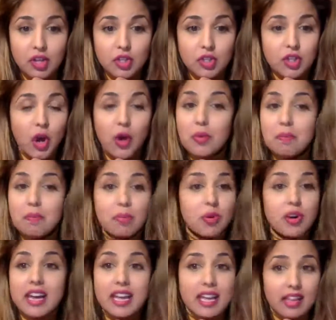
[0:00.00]
don't
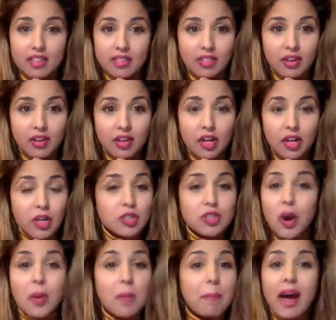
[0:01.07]
breathe,
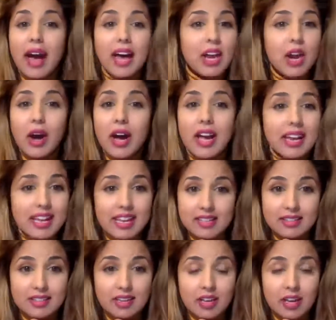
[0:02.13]
don't bat an
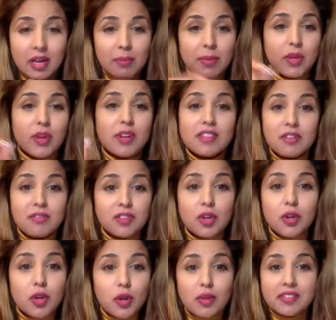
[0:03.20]
eyelid, because if
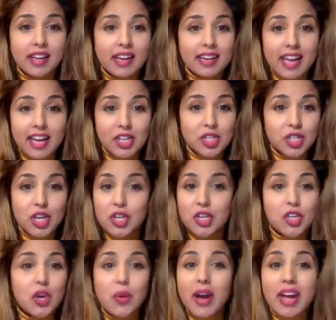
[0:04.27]
you lose connection, you